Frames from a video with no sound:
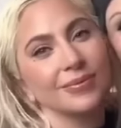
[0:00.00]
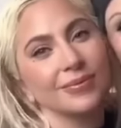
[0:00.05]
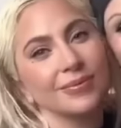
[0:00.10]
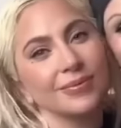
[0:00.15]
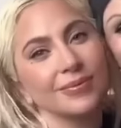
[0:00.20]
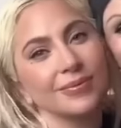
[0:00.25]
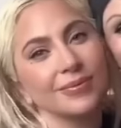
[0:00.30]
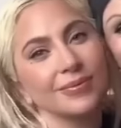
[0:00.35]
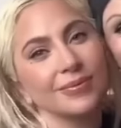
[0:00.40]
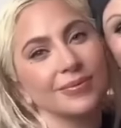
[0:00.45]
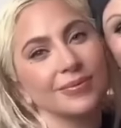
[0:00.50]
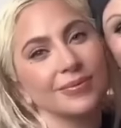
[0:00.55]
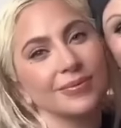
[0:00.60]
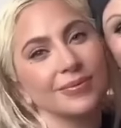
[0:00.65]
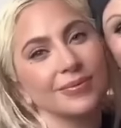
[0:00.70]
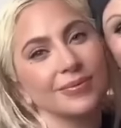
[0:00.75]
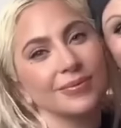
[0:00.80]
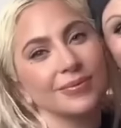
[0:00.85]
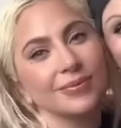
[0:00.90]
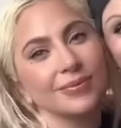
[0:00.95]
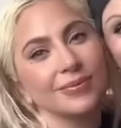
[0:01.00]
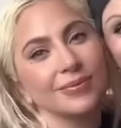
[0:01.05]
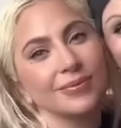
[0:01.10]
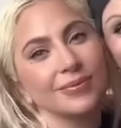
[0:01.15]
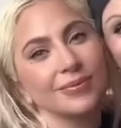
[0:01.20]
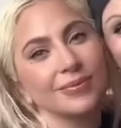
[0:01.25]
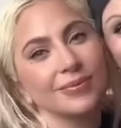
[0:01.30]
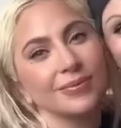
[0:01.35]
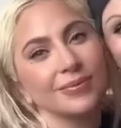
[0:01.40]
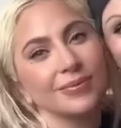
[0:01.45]

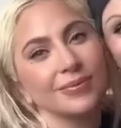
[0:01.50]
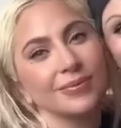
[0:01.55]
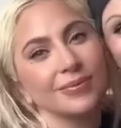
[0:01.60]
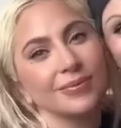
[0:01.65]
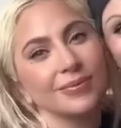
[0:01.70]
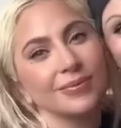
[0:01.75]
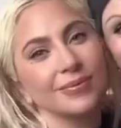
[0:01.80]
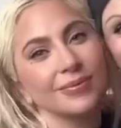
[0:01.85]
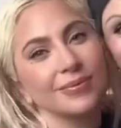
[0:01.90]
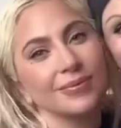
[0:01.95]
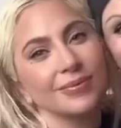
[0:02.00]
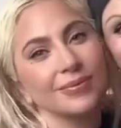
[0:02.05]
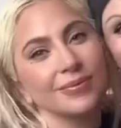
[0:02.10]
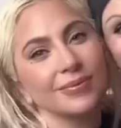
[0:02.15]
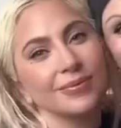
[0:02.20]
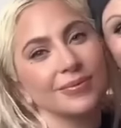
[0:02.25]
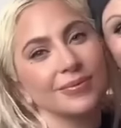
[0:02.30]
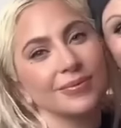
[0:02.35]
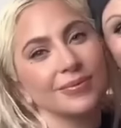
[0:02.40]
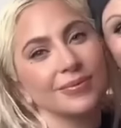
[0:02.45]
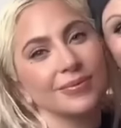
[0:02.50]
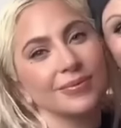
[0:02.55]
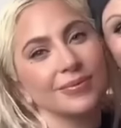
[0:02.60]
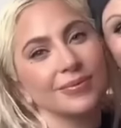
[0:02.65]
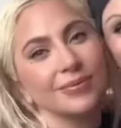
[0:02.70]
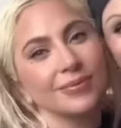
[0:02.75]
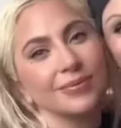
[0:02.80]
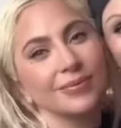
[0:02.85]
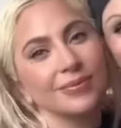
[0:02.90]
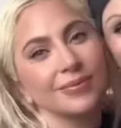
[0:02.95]

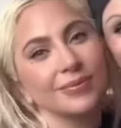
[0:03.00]
(not speaking)